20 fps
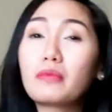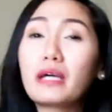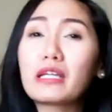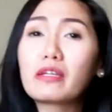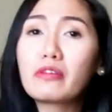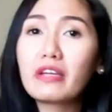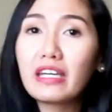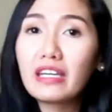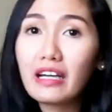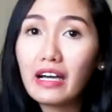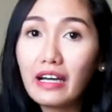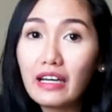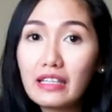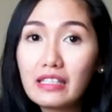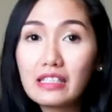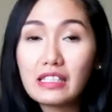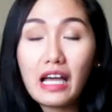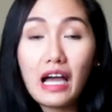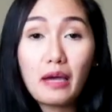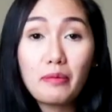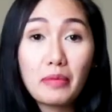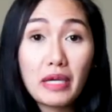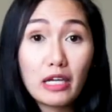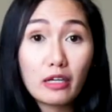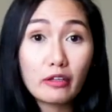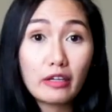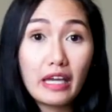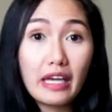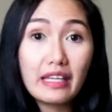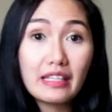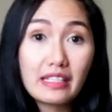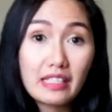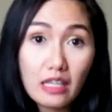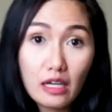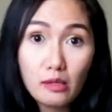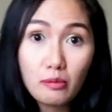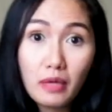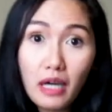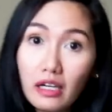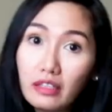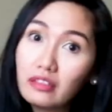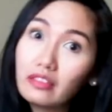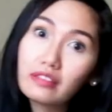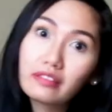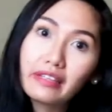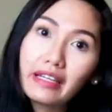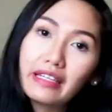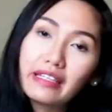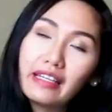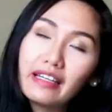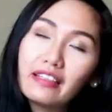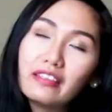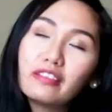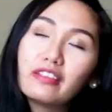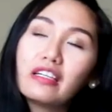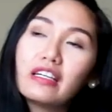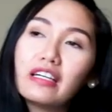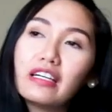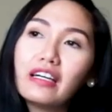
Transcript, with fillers: By the way guys, I'm here in Sao Paulo right now